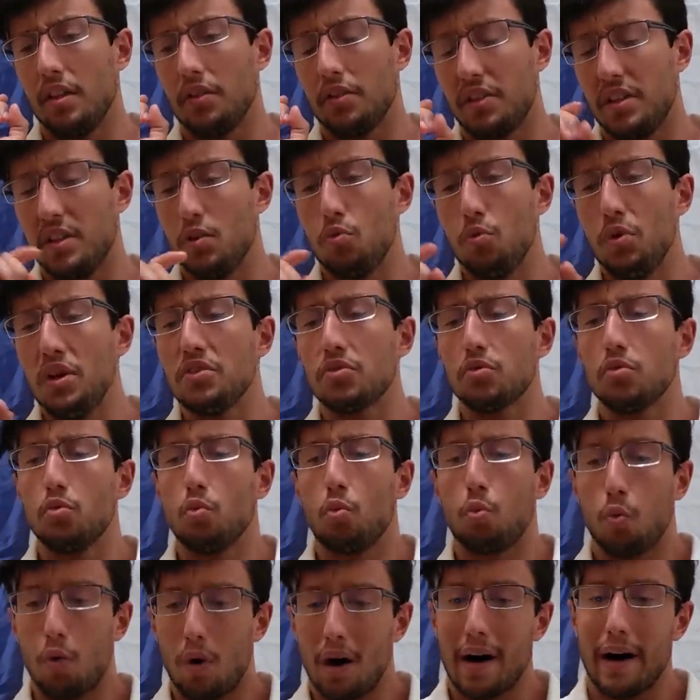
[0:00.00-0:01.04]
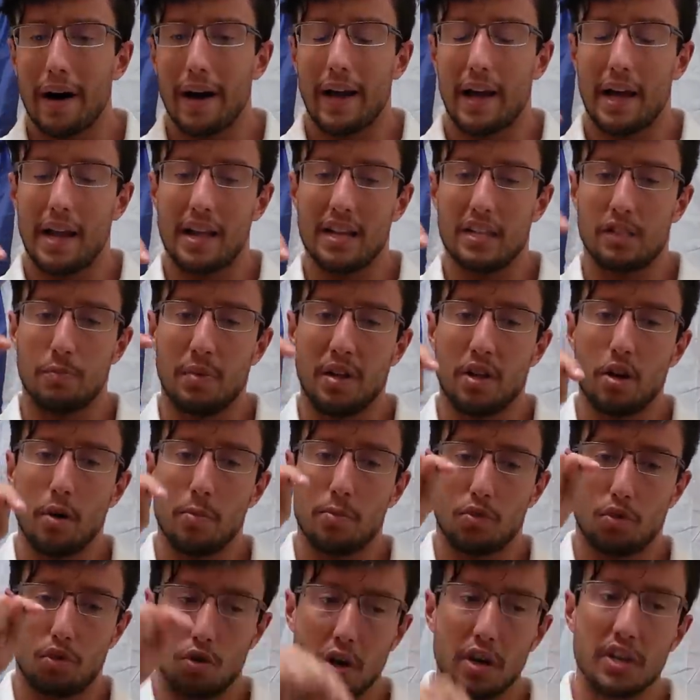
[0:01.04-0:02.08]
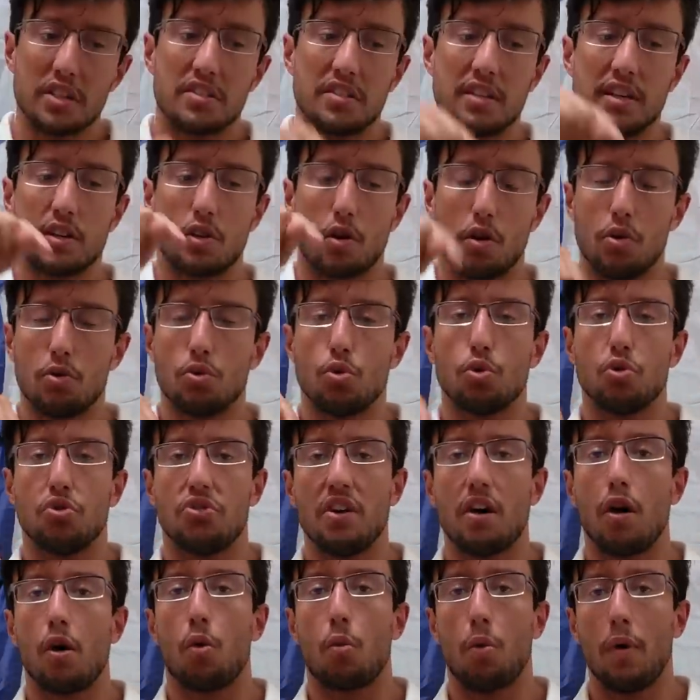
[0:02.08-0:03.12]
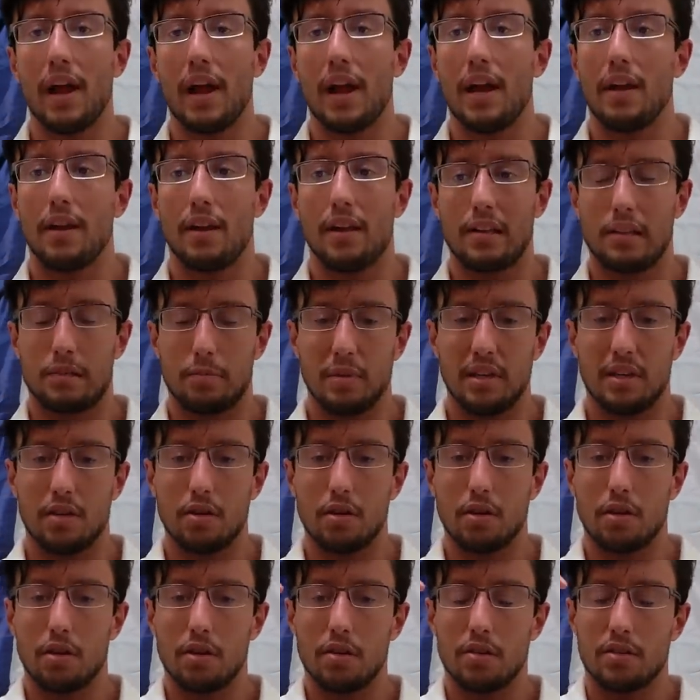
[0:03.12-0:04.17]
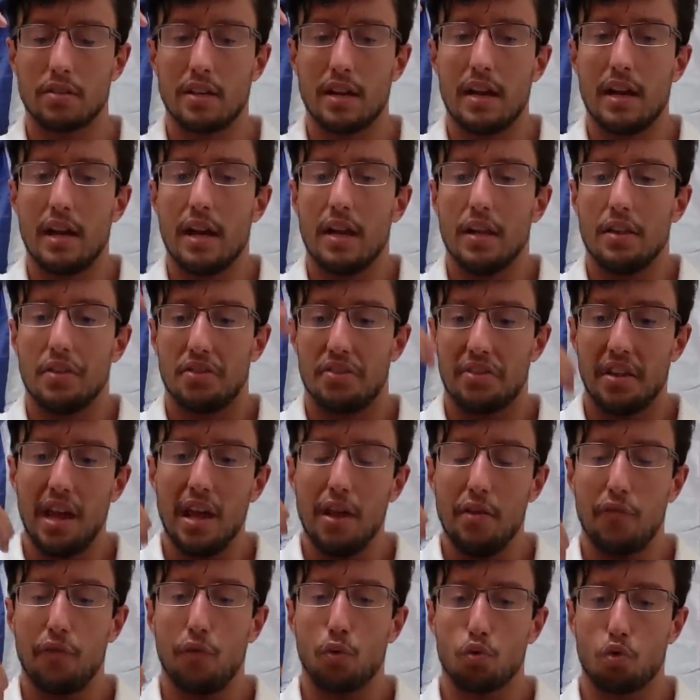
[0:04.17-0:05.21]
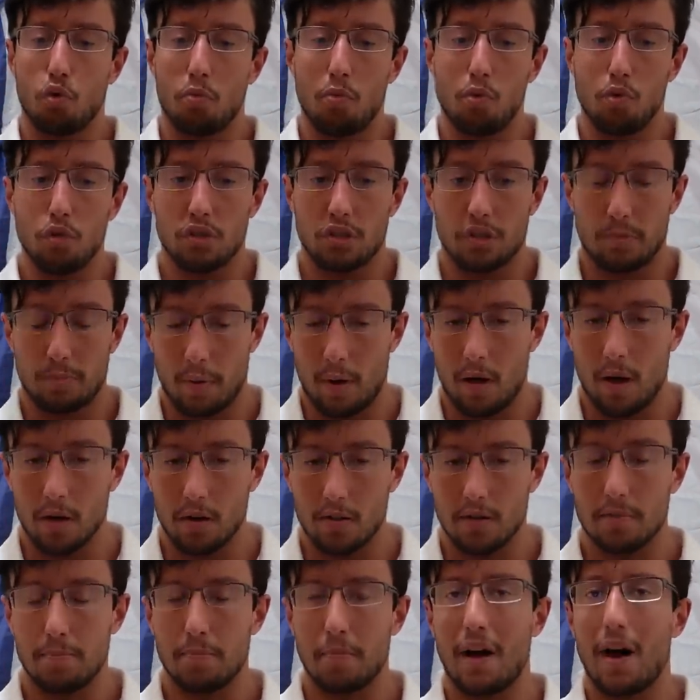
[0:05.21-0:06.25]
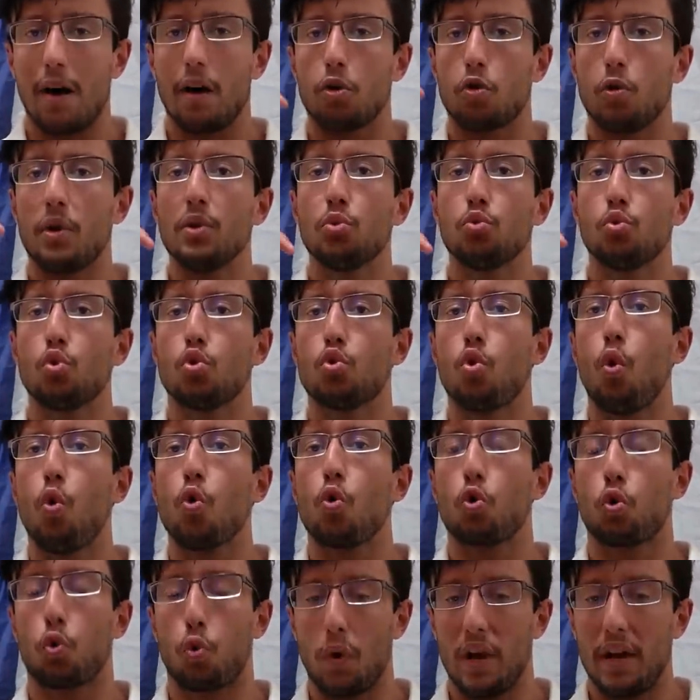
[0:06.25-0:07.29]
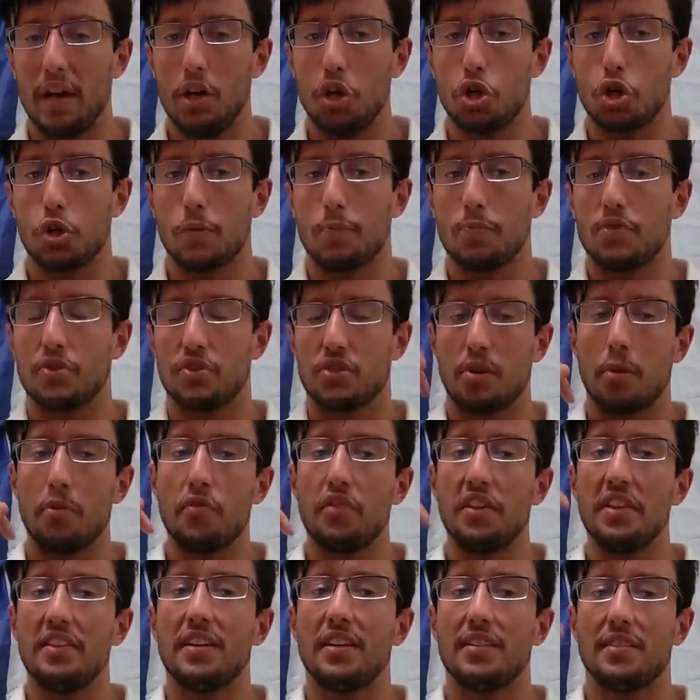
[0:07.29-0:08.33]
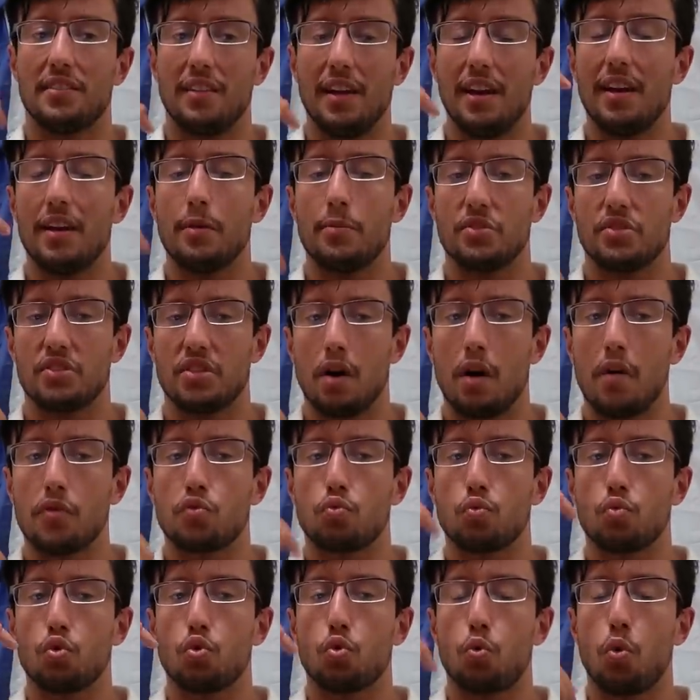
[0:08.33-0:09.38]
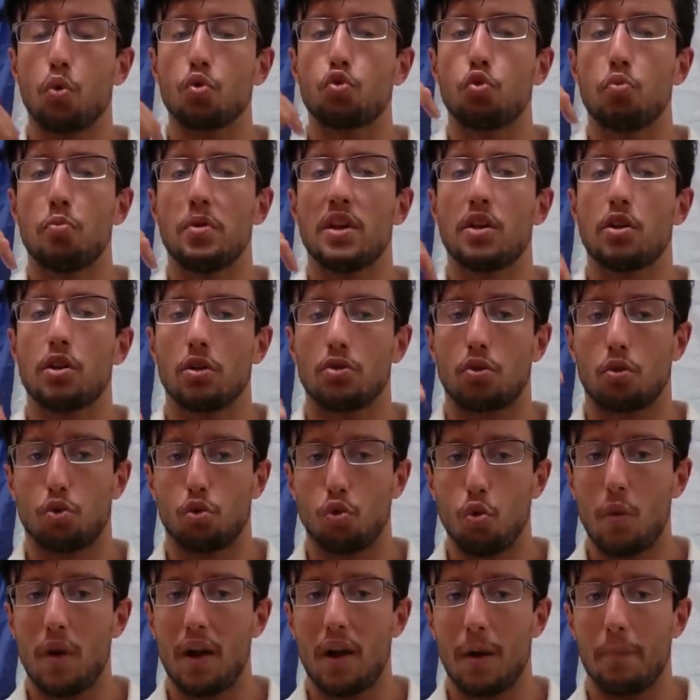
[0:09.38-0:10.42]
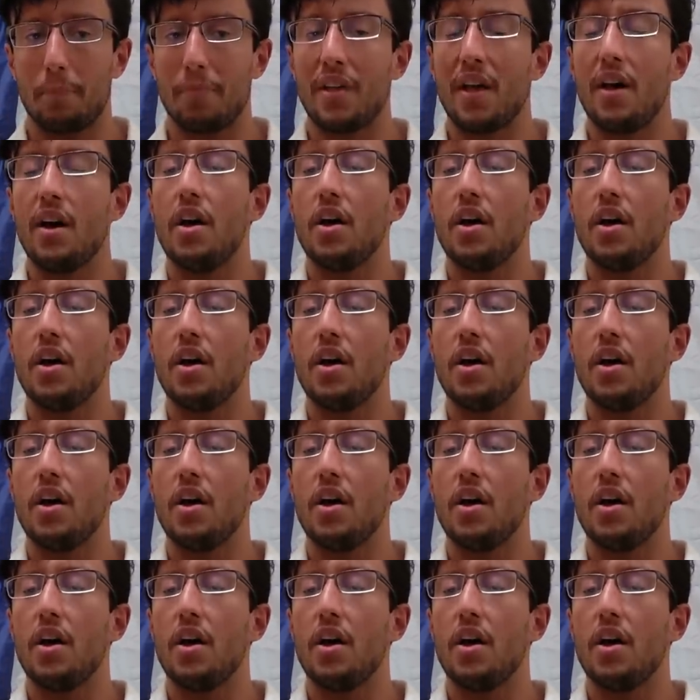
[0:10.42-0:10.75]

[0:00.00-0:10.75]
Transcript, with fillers: The reason why it has become toxic under their reign is because they, for the most part, are going to call cringe something that they themselves wouldn't want to be caught doing.